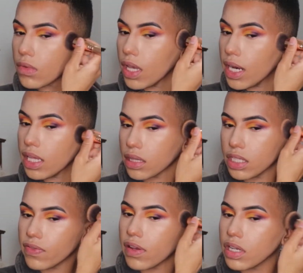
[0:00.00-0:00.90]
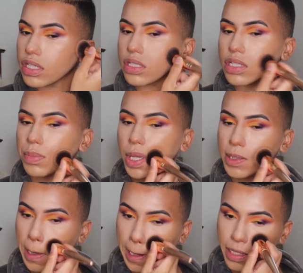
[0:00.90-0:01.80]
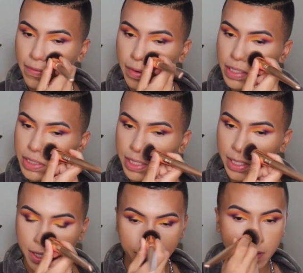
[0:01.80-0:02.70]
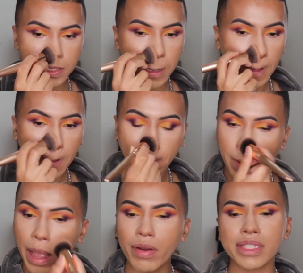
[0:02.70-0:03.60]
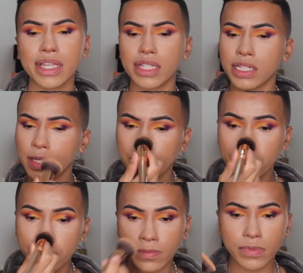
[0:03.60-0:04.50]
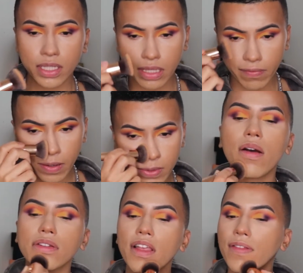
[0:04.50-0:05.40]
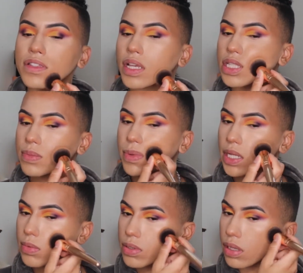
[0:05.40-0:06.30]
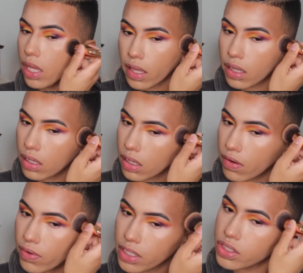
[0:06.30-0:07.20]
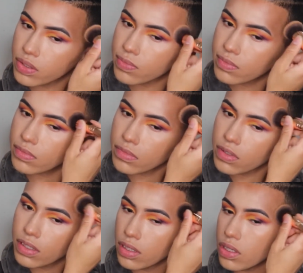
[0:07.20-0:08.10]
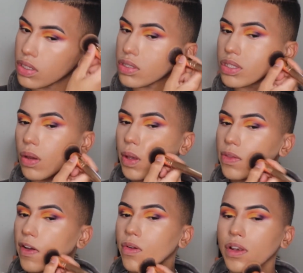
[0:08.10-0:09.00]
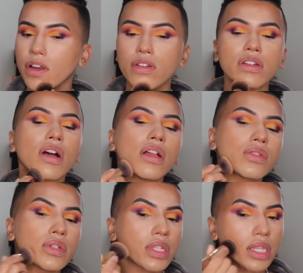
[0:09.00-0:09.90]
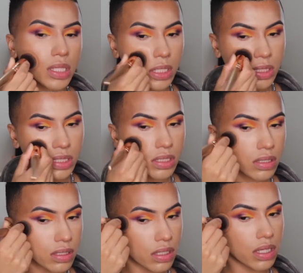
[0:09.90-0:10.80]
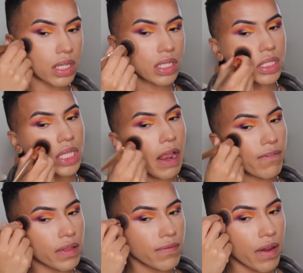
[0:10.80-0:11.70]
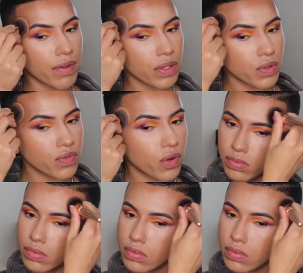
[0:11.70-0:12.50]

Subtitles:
And I like this foundation just because it is very sheer coverage. Well, I wouldn't say it's a sheer. It's definitely, I would definitely say it's medium to light coverage. So when you're doing contouring like this, it's definitely very useful.